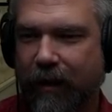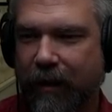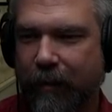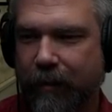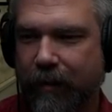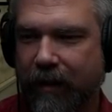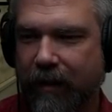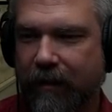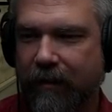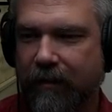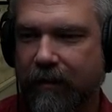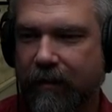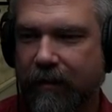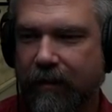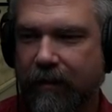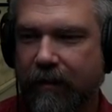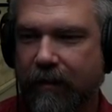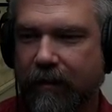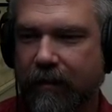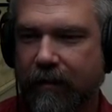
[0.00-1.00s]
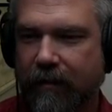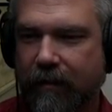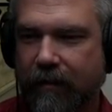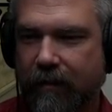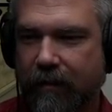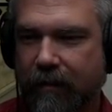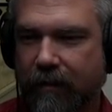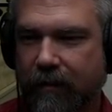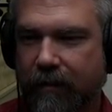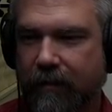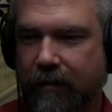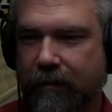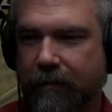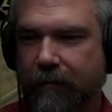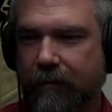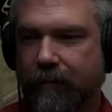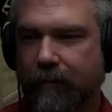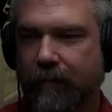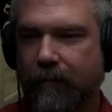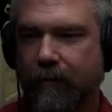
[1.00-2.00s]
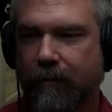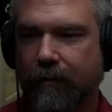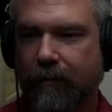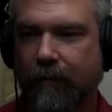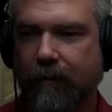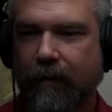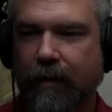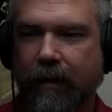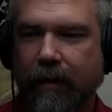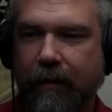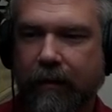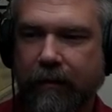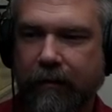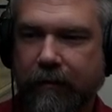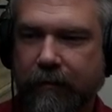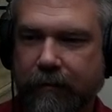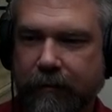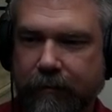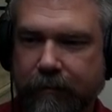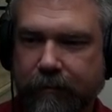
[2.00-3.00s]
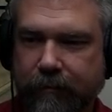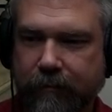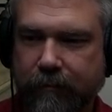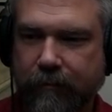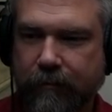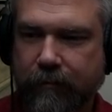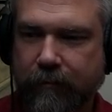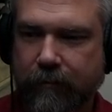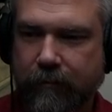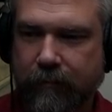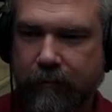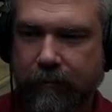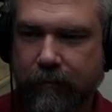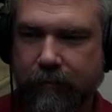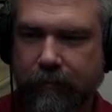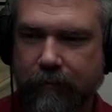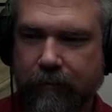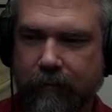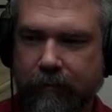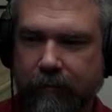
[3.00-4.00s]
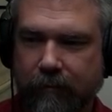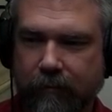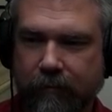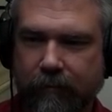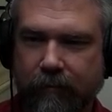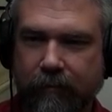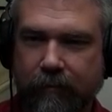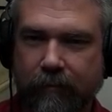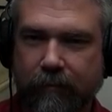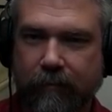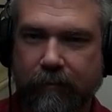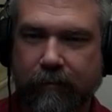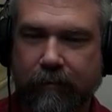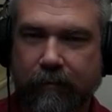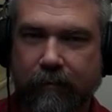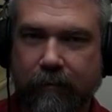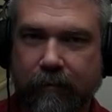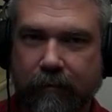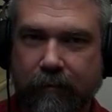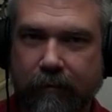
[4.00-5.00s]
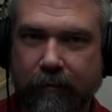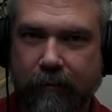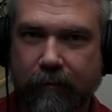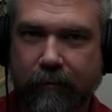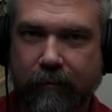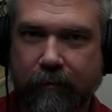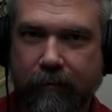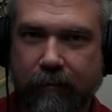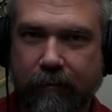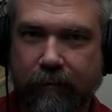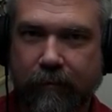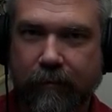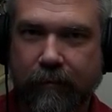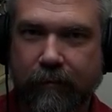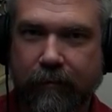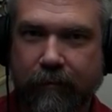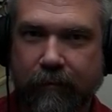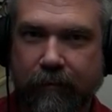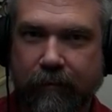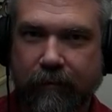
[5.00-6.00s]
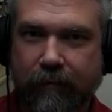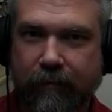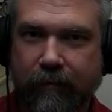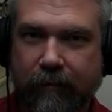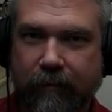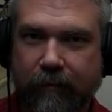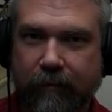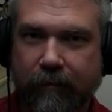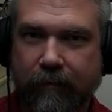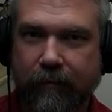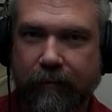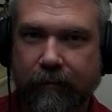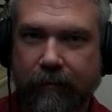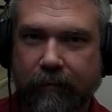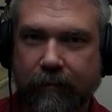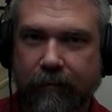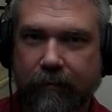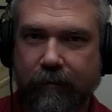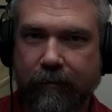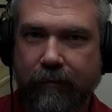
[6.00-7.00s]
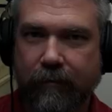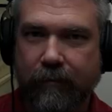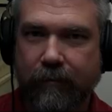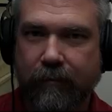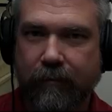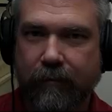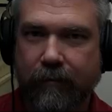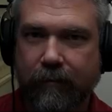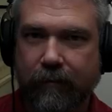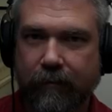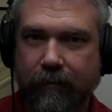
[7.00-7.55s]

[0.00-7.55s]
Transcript: [no speech]